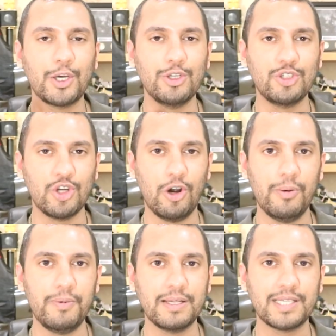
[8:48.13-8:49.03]
a good
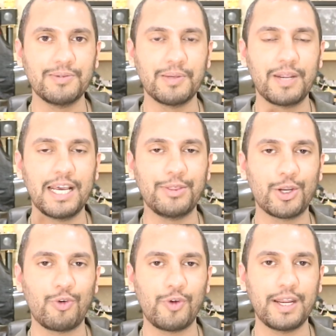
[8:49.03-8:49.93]
job in terms of playing
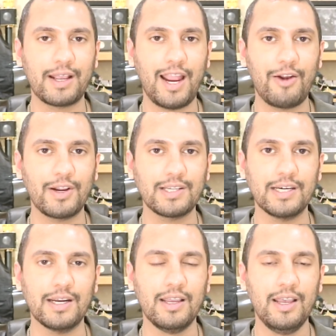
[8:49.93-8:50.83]
the Karina
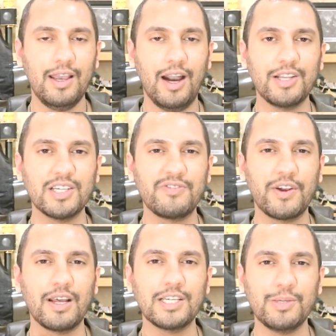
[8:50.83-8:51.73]
character, I just
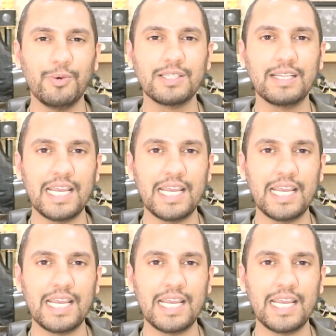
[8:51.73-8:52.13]
feel like she wasn't